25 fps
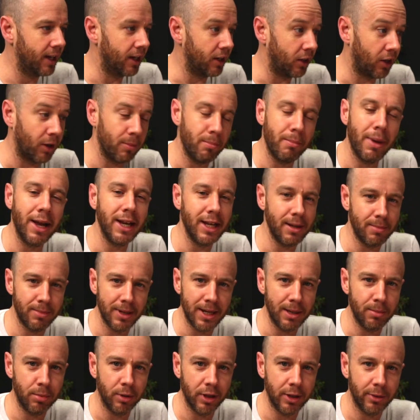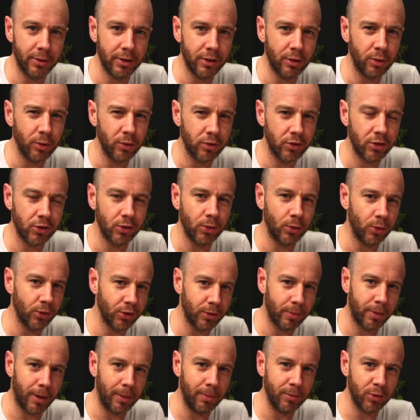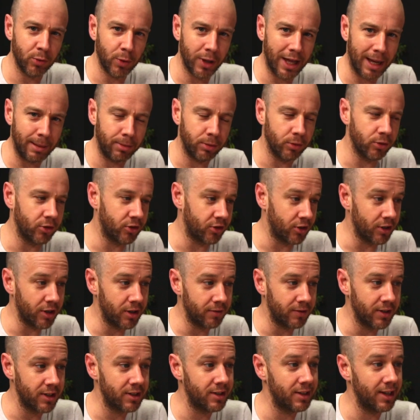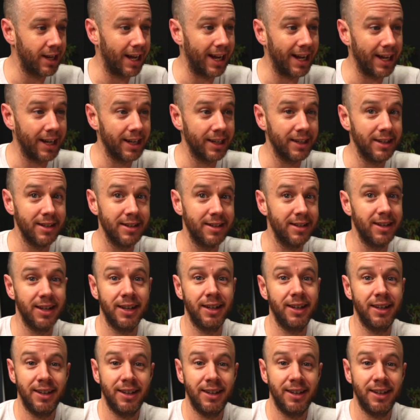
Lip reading: like many people, there were all sorts of problems with Apple's servers and